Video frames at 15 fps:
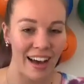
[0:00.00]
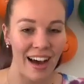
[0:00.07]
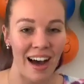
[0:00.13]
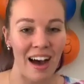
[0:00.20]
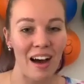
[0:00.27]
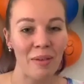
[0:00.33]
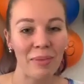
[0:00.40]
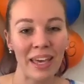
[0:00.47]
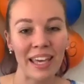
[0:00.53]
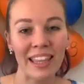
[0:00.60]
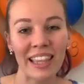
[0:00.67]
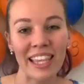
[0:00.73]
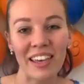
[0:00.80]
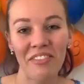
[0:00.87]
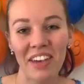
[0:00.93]

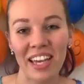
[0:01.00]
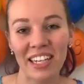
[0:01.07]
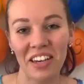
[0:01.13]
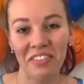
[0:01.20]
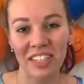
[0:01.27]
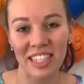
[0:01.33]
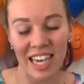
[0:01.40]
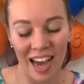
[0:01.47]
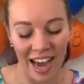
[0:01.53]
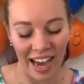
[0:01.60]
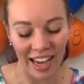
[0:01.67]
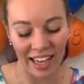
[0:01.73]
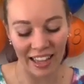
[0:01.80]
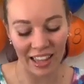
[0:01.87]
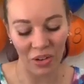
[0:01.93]
In the event of a
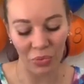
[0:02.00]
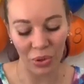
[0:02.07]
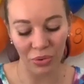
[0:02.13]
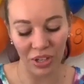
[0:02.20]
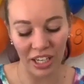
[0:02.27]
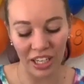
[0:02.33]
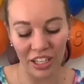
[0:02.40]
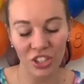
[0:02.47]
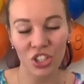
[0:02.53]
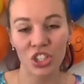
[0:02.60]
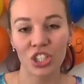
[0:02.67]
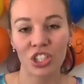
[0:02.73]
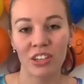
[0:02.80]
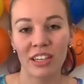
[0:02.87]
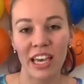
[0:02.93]
tie, then we would
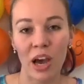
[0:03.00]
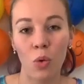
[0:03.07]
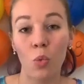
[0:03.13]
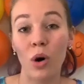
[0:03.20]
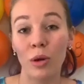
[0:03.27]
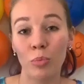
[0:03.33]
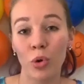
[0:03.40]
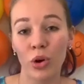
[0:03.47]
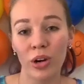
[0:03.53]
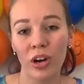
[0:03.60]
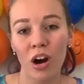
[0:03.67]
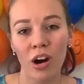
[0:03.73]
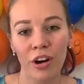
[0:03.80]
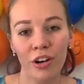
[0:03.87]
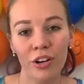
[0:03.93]
each get 1 more
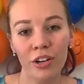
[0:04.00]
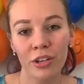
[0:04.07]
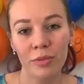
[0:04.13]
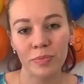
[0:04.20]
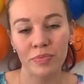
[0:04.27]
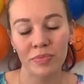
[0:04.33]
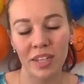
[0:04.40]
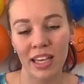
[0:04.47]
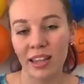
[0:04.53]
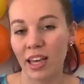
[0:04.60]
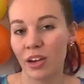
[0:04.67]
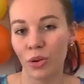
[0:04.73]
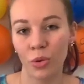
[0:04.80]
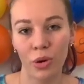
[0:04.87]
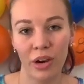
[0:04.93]
card, and
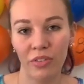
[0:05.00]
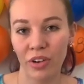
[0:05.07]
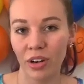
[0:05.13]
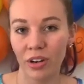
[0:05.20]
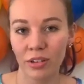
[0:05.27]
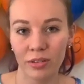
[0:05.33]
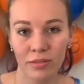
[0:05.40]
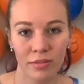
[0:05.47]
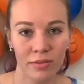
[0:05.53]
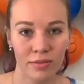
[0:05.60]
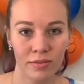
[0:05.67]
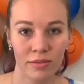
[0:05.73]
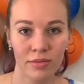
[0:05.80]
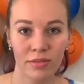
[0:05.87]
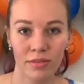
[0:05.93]
then whoever
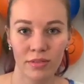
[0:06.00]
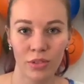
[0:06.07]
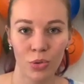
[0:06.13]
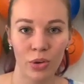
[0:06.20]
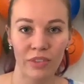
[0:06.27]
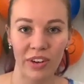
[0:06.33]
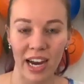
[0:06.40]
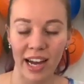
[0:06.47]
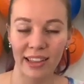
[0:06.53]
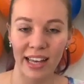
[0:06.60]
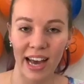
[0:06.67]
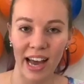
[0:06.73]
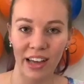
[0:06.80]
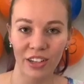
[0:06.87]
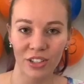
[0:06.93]
had the
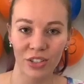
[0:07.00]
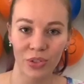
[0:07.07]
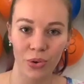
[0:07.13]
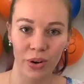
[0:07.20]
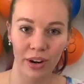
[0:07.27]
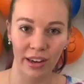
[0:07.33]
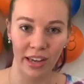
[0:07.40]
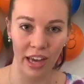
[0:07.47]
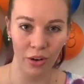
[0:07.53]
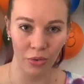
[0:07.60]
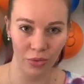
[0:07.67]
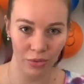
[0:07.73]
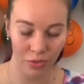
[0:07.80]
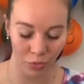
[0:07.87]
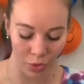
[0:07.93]
highest score
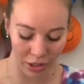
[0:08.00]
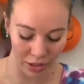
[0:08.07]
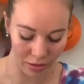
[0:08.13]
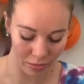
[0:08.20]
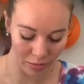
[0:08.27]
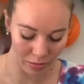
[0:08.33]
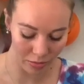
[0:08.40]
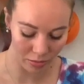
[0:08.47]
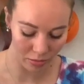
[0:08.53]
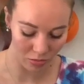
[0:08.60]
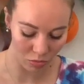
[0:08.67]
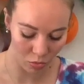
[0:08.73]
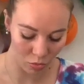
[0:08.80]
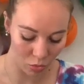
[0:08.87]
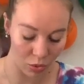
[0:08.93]
again would
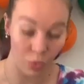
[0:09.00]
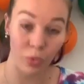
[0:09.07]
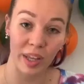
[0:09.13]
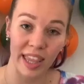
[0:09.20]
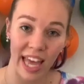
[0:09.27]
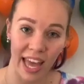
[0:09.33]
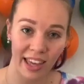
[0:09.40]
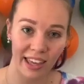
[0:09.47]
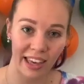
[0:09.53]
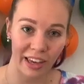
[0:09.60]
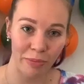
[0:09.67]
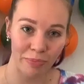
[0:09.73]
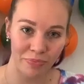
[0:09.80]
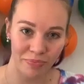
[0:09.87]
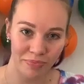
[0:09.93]
win that
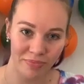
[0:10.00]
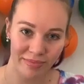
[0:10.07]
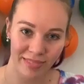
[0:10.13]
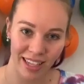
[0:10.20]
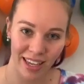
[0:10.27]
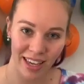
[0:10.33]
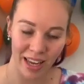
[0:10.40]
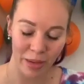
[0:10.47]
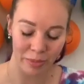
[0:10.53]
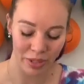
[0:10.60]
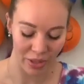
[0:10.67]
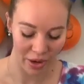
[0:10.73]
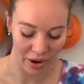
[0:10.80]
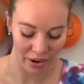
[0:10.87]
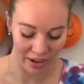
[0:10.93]
game. I'm
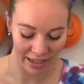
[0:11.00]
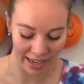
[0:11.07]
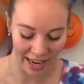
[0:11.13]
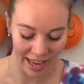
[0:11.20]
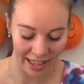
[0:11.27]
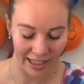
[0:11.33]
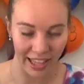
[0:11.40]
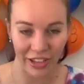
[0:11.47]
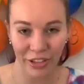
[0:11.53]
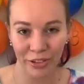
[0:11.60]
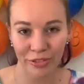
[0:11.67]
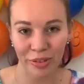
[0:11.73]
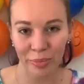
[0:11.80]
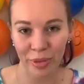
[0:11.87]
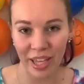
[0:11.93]
sorry, Dad. Thank you
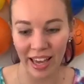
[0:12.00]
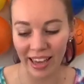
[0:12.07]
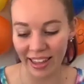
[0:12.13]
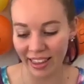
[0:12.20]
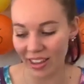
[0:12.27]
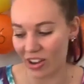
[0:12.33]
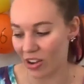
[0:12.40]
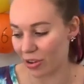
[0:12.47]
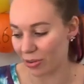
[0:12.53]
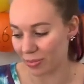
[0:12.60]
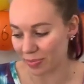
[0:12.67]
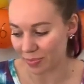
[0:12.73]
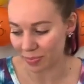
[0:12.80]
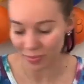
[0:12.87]
for playing, though.